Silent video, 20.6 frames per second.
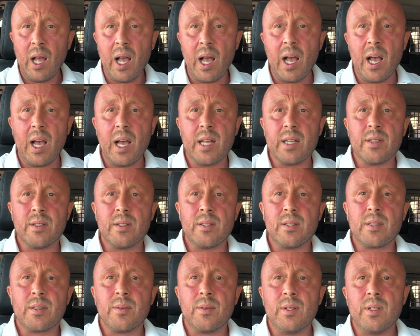and
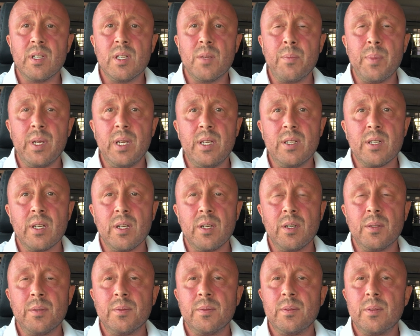
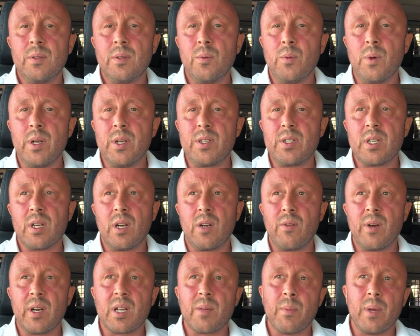Nebido, which I
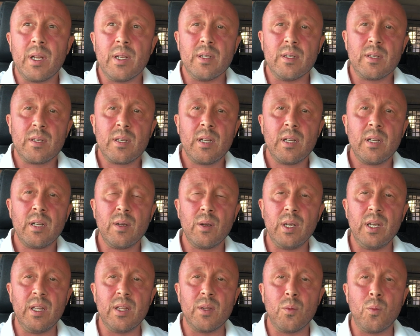recommend
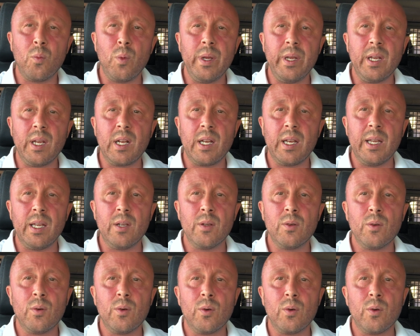either weekly
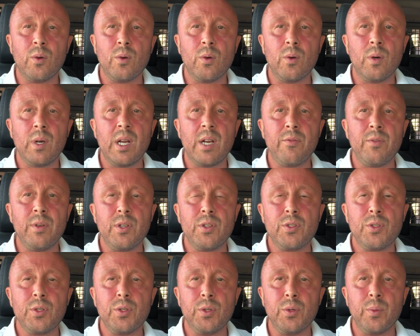or every
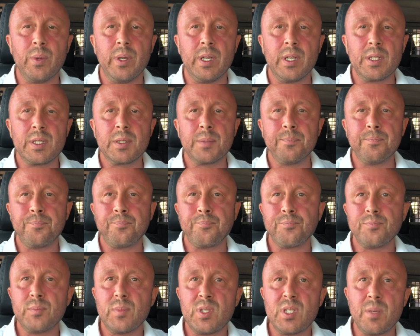2 weeks,
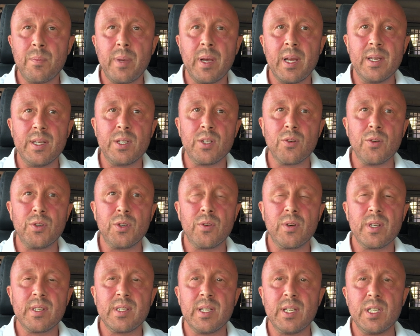depending on
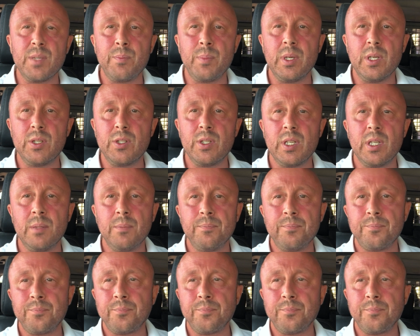your SHBG.